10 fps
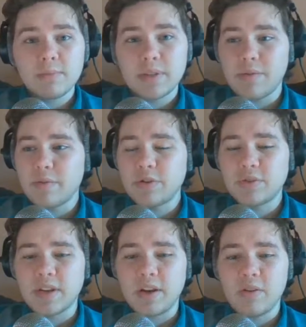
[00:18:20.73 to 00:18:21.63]

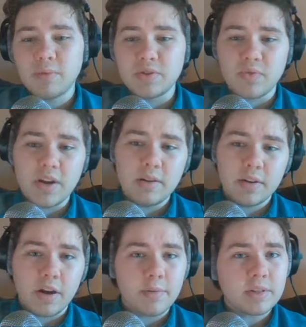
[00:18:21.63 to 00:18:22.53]
Sevenadventure signing off. Please rate,
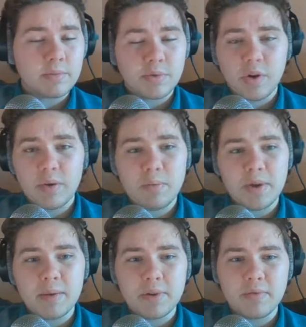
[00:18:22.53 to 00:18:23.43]
comment, subscribe,
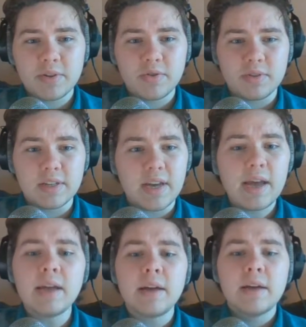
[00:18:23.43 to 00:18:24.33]
become an adventurer
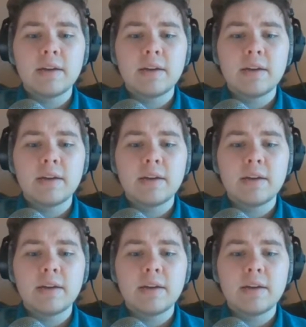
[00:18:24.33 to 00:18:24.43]
today.